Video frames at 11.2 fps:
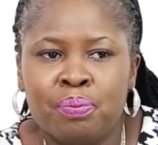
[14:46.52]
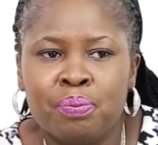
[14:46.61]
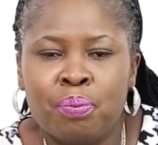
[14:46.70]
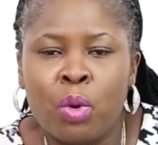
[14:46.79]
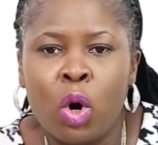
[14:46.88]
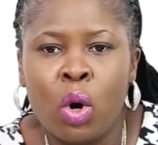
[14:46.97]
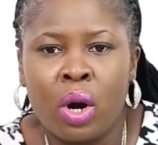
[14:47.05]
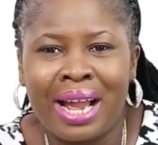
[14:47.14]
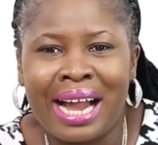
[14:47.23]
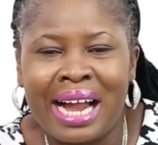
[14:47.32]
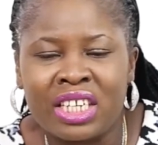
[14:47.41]
more
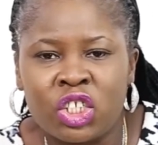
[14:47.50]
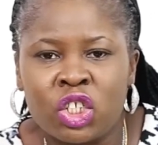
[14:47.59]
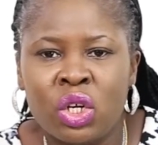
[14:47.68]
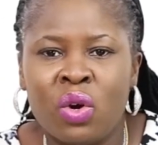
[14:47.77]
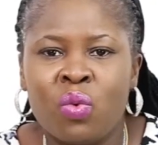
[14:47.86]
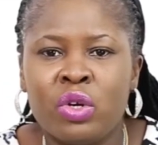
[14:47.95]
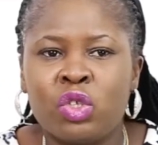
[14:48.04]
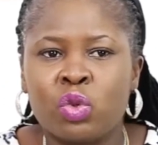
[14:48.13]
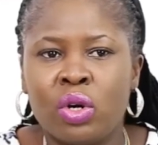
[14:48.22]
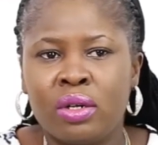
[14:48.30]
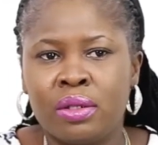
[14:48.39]
cash,
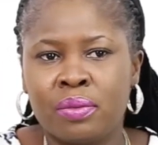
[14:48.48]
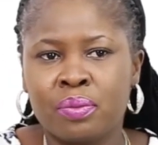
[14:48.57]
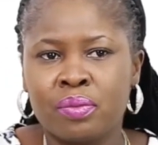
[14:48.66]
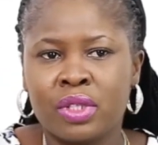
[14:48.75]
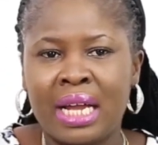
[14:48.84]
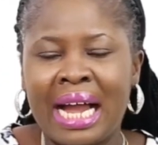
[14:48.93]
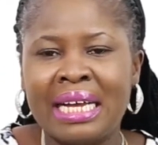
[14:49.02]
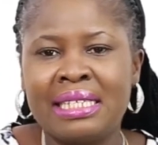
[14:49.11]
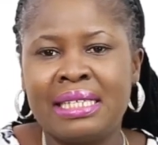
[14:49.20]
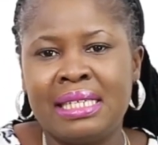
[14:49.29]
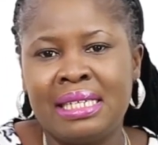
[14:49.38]
which one
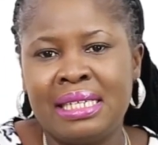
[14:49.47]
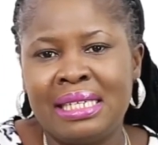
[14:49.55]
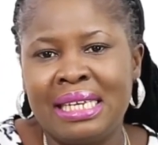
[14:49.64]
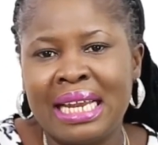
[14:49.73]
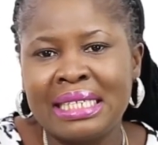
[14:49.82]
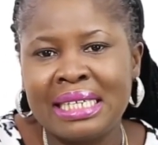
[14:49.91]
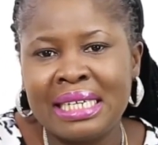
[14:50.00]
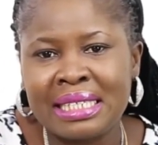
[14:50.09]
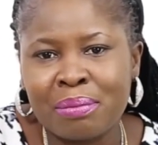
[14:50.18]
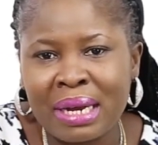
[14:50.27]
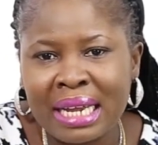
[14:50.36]
has the
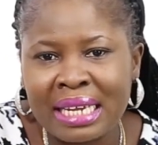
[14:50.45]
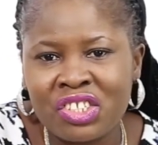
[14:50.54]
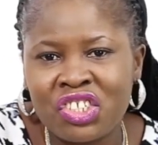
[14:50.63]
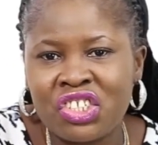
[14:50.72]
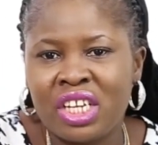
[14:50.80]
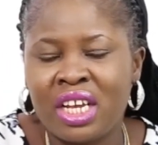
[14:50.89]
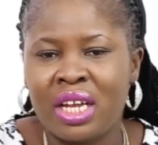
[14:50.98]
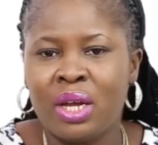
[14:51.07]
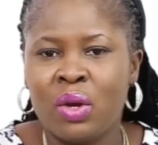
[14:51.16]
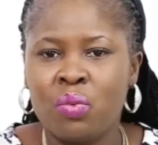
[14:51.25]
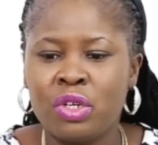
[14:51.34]
largest market share,
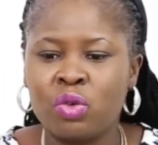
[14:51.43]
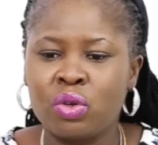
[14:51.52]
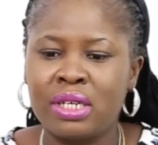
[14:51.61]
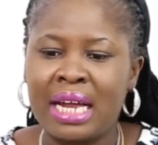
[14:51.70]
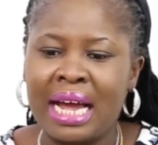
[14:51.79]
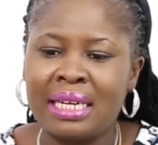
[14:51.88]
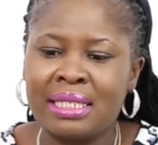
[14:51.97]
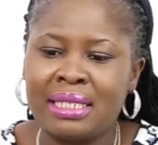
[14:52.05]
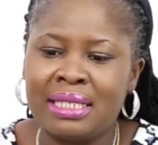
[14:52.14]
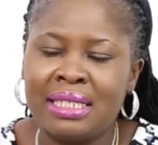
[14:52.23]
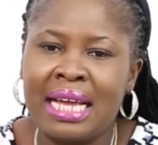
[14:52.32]
which one
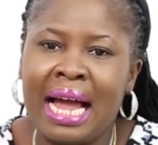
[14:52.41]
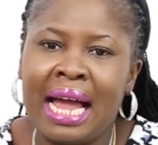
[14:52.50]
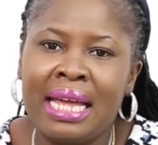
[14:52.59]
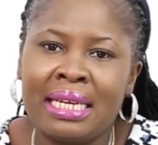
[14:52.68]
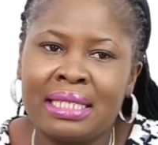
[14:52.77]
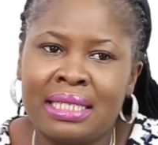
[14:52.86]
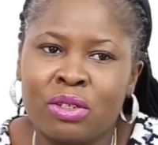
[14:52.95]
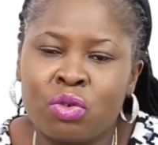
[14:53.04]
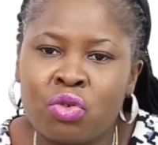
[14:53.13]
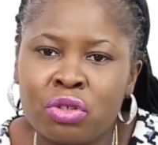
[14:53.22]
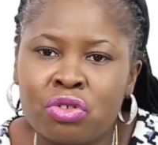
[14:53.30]
has the
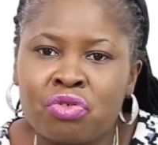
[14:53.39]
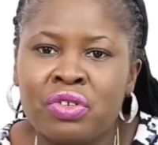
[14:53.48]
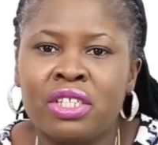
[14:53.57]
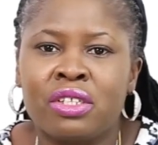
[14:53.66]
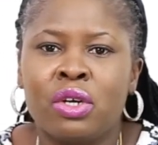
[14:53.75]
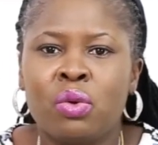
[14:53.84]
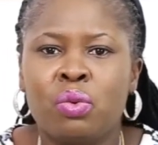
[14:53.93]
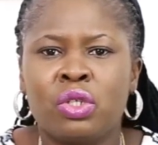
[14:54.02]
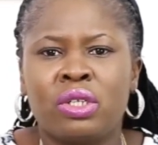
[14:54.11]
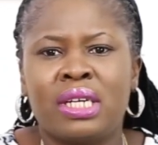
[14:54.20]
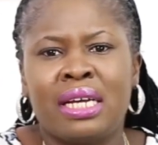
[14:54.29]
highest growth rate,
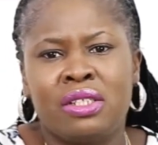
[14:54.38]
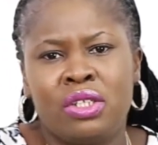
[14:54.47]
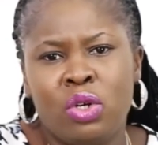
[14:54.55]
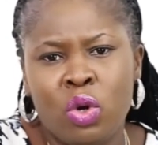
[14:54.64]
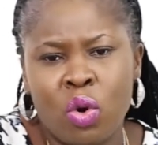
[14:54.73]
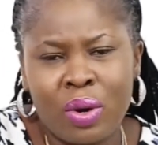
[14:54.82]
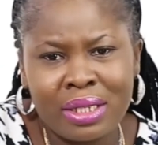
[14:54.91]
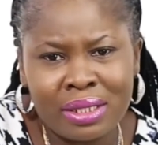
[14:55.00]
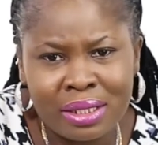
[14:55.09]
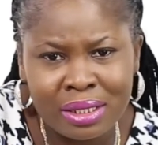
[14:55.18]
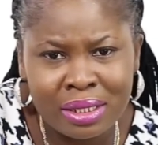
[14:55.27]
which one has the
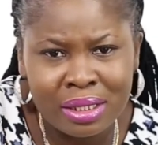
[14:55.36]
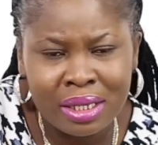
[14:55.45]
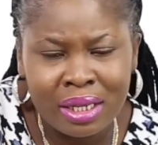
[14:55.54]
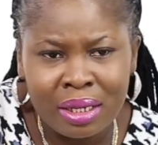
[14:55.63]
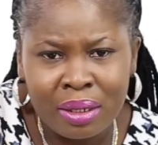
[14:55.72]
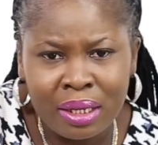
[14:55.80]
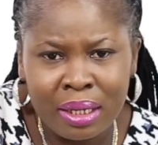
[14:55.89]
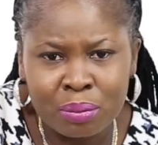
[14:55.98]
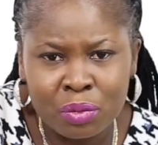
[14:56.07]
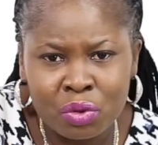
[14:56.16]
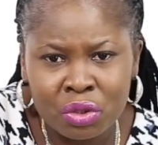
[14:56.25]
lowest
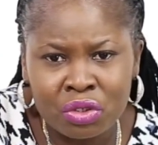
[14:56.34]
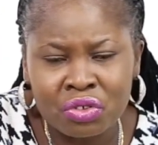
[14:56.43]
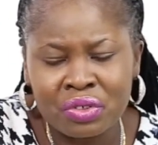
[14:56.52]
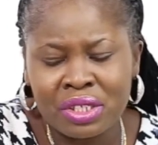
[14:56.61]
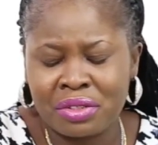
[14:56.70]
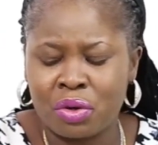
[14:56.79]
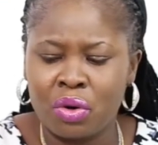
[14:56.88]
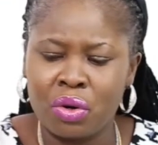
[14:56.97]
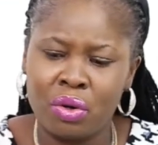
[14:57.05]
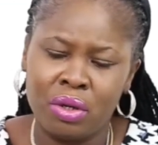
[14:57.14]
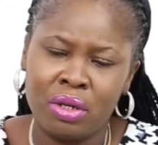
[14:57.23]
growth rate
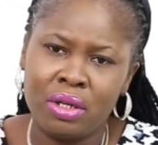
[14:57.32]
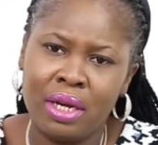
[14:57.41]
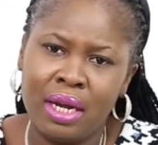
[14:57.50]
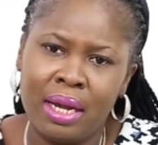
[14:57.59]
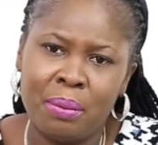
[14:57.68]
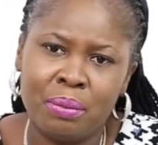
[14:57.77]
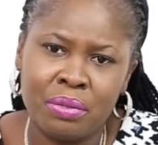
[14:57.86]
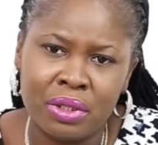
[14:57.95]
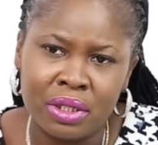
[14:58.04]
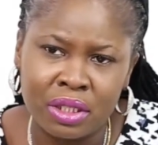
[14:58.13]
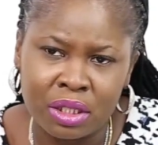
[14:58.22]
or
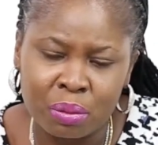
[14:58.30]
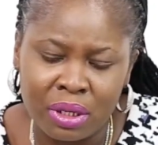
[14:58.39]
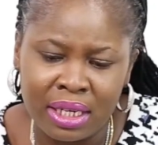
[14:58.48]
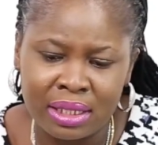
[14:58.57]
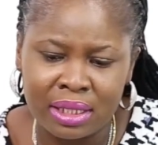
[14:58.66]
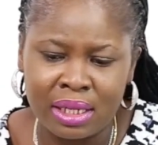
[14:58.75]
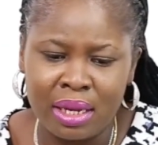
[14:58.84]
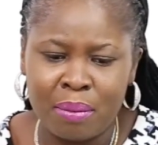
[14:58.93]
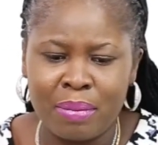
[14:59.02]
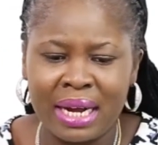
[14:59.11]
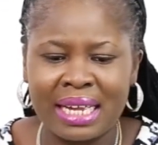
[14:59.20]
the smallest
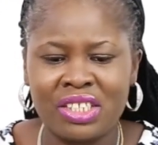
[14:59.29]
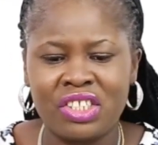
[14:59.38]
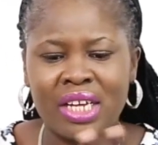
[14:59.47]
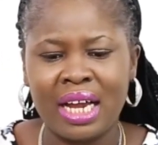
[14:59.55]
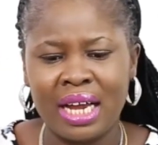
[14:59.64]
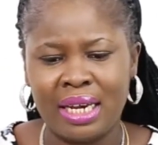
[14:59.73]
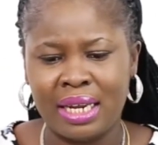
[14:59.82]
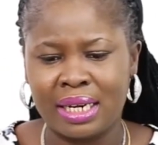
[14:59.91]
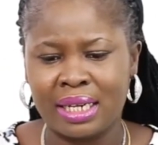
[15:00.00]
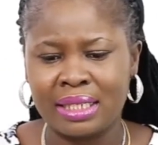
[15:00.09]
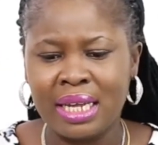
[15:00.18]
market share, and
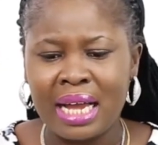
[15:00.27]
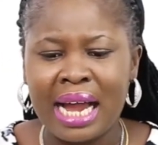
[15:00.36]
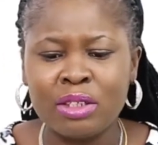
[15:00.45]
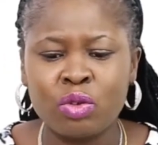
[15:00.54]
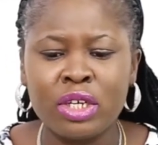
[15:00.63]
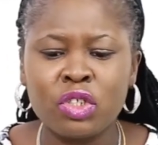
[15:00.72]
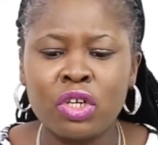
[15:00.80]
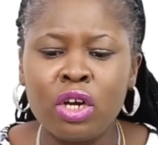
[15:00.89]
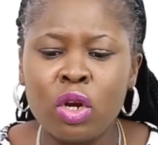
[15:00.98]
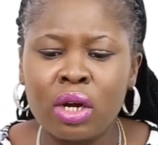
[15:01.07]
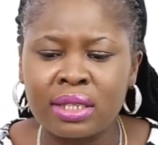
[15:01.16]
like that. And to
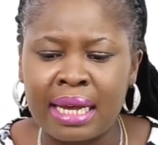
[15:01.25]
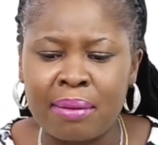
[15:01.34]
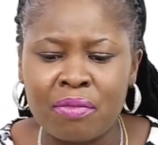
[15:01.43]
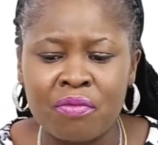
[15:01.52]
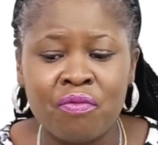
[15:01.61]
ensure long-term